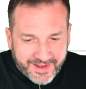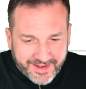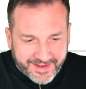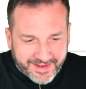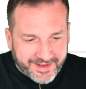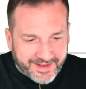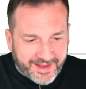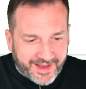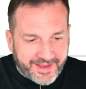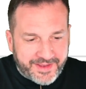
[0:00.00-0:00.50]

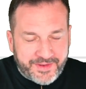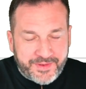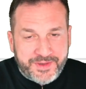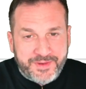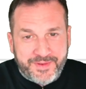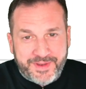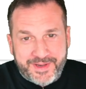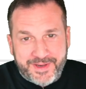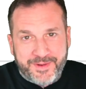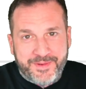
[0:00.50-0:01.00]
Uh, I
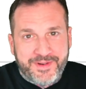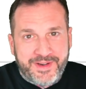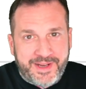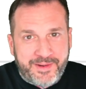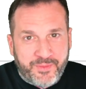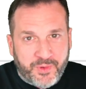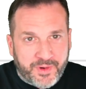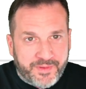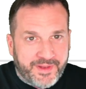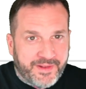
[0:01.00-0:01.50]
usually don't
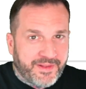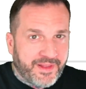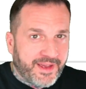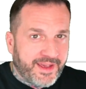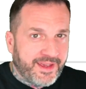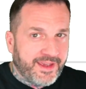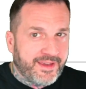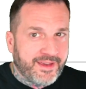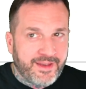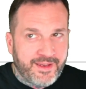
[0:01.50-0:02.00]
need more than
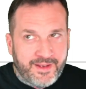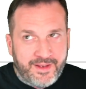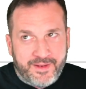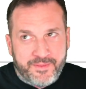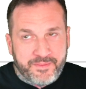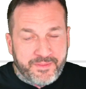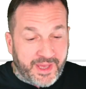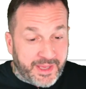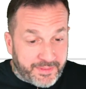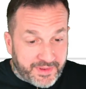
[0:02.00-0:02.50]
like
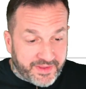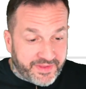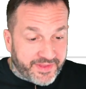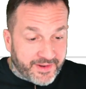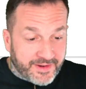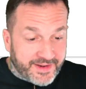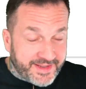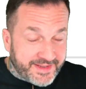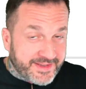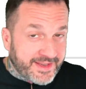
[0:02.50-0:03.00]
maybe
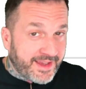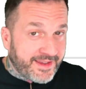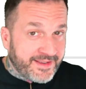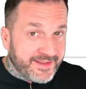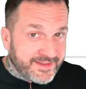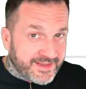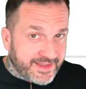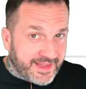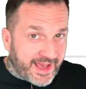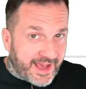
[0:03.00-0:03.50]
30
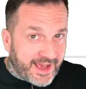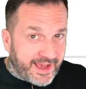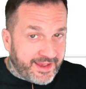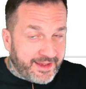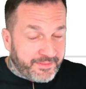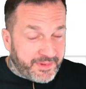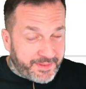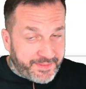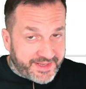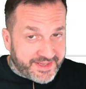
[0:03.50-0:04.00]
seconds at the
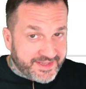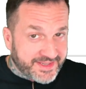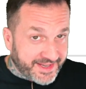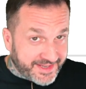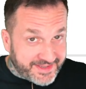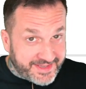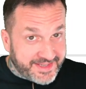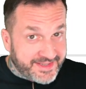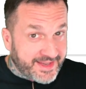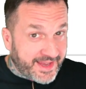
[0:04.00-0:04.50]
high end, maybe
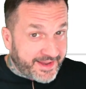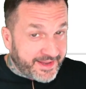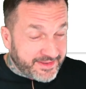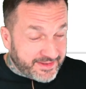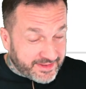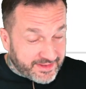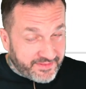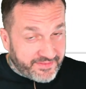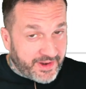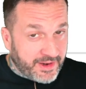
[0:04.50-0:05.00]
60
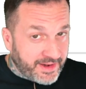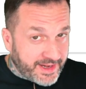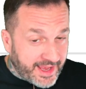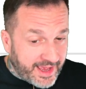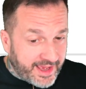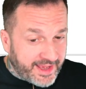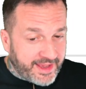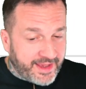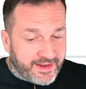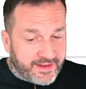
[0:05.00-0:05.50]
seconds at the very
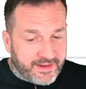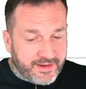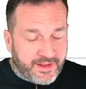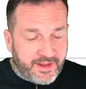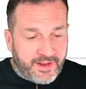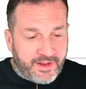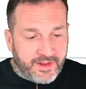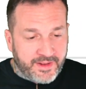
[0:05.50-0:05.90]
high end.